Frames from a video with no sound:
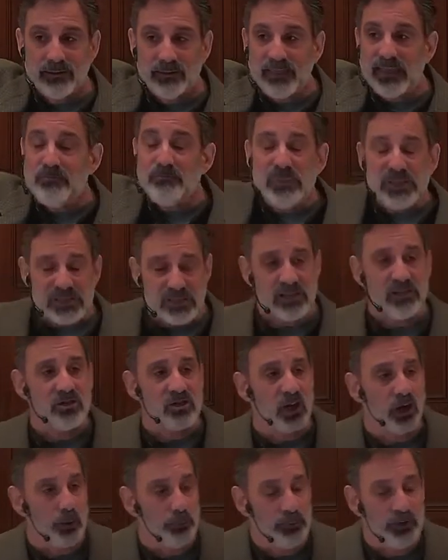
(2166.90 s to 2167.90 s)
They
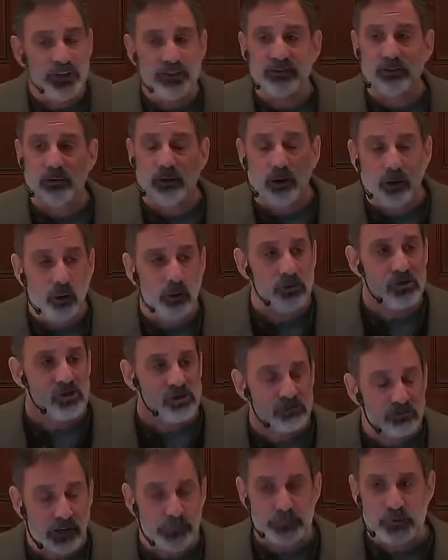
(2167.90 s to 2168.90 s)
misinterpreted their own
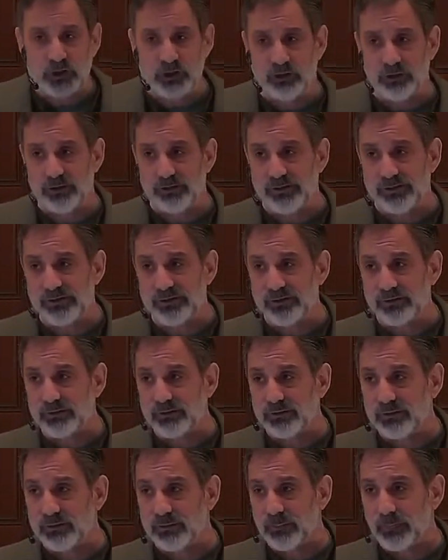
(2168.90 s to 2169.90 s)
scriptures
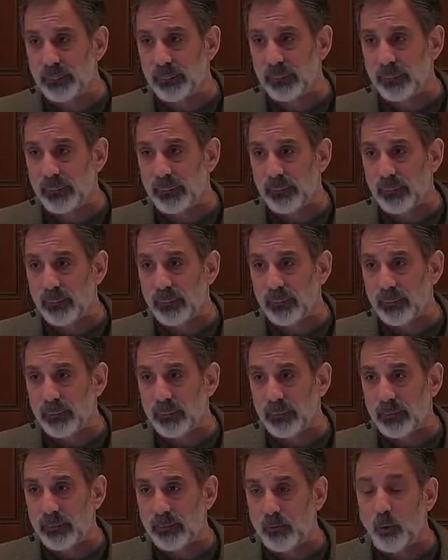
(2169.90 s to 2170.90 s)

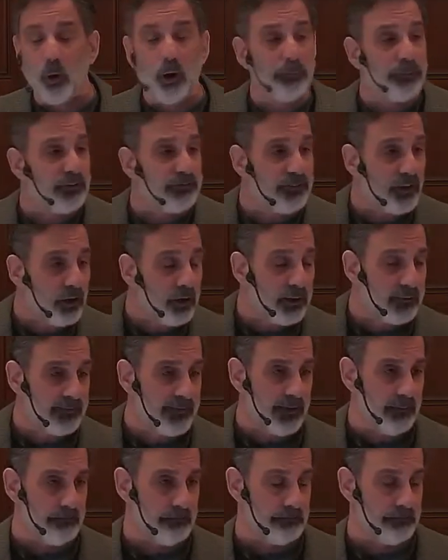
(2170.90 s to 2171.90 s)
or perverted
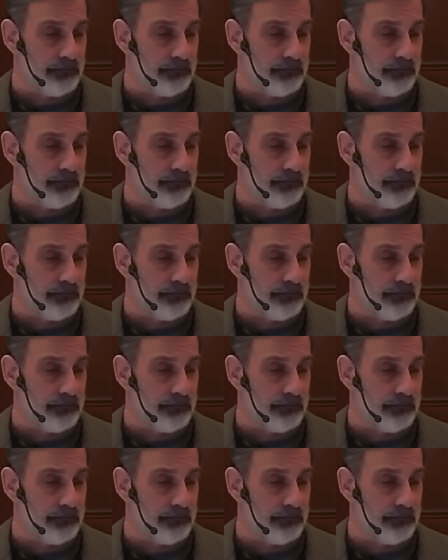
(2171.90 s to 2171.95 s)
them.